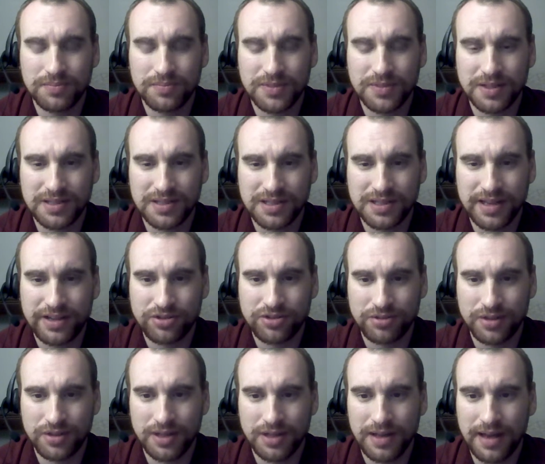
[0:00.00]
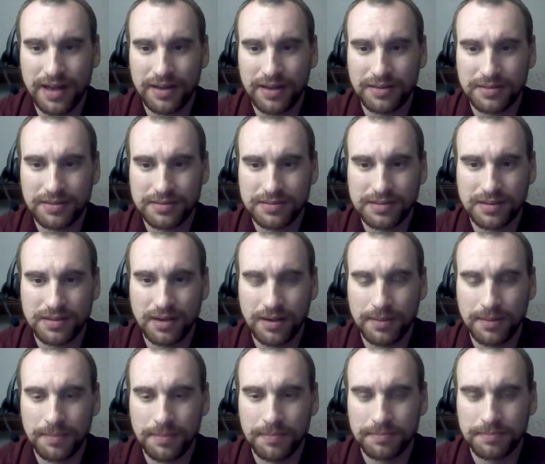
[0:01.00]
the slashery,
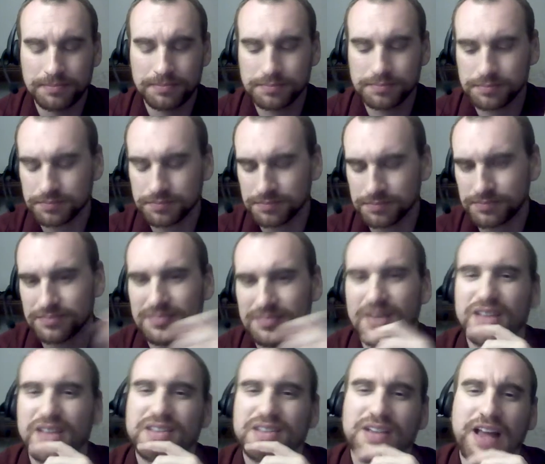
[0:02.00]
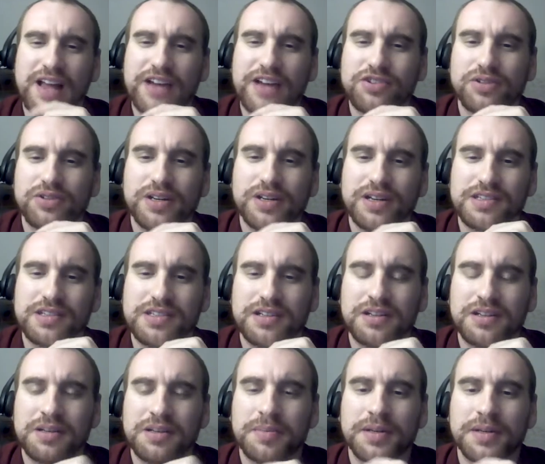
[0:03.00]
not slashery
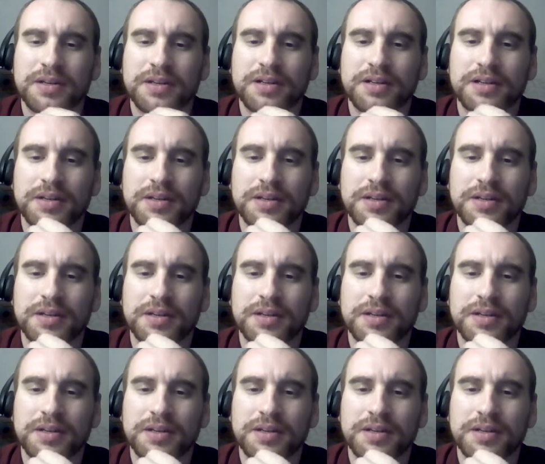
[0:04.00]
necessarily, but